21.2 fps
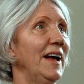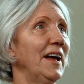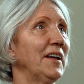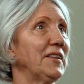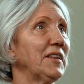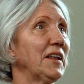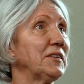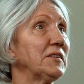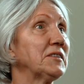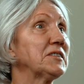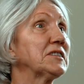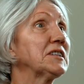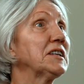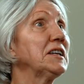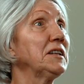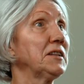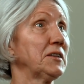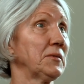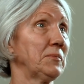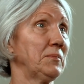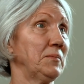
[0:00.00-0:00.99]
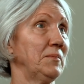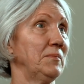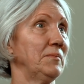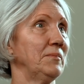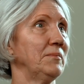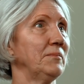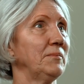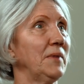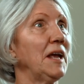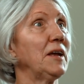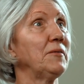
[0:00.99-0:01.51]
and then see the
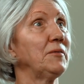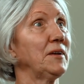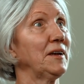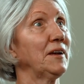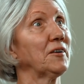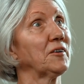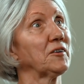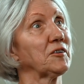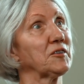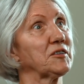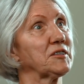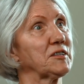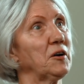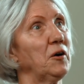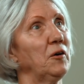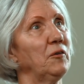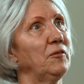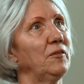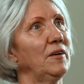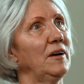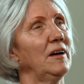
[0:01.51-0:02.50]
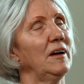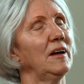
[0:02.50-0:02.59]
baby herself.